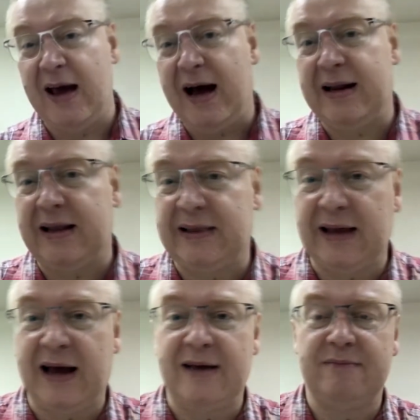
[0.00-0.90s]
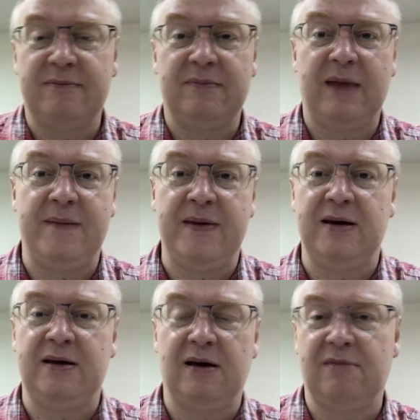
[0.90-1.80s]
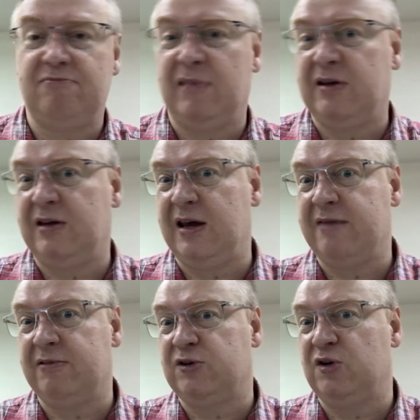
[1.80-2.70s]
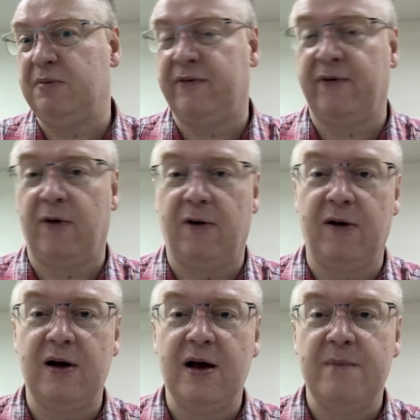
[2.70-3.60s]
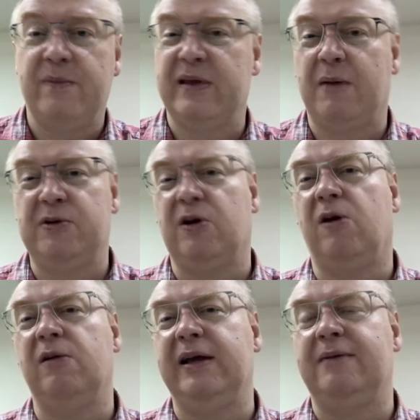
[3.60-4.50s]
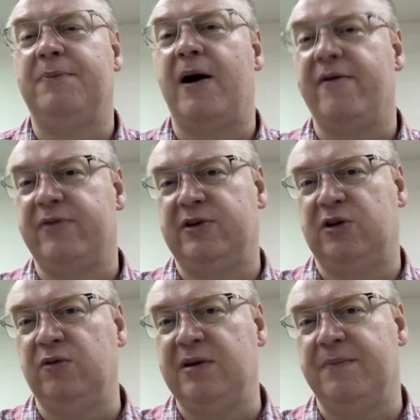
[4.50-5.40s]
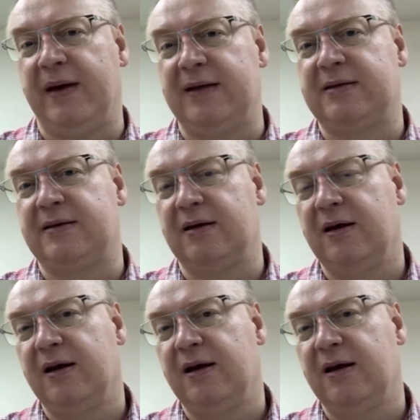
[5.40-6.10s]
I'd had that maybe a year or two before, but that was all apart from the shooting bits,